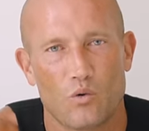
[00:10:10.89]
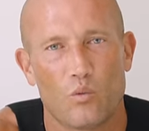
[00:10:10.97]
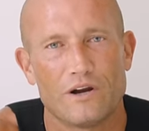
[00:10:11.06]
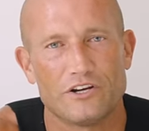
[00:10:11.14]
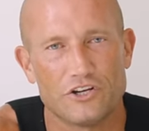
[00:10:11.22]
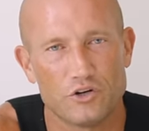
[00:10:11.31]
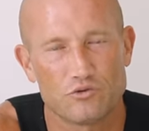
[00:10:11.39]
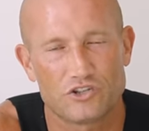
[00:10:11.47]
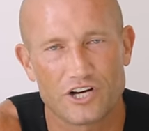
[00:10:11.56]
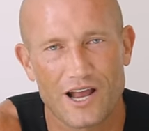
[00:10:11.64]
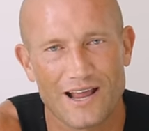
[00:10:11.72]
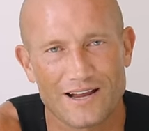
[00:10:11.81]
When you
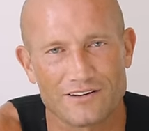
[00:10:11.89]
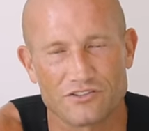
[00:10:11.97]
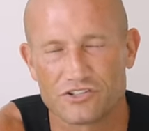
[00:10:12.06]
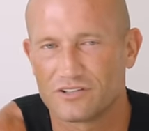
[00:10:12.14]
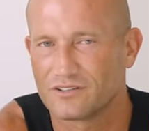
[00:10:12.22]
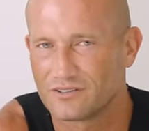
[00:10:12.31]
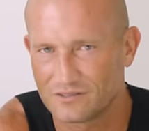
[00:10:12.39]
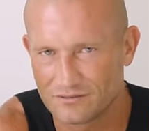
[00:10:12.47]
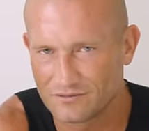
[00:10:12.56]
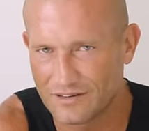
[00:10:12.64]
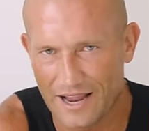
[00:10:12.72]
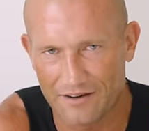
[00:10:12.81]
change,
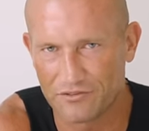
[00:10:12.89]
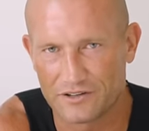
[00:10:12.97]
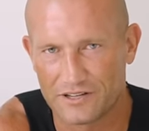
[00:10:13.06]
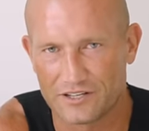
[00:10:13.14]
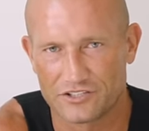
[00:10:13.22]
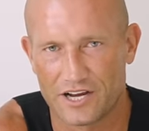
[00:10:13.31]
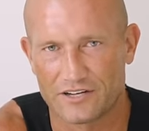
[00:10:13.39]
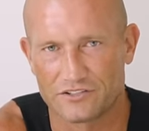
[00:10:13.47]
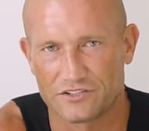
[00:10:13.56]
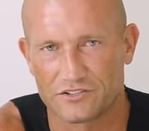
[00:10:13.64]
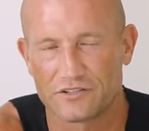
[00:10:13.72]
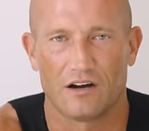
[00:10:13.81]
everything
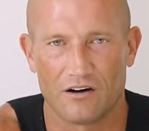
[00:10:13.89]
changes.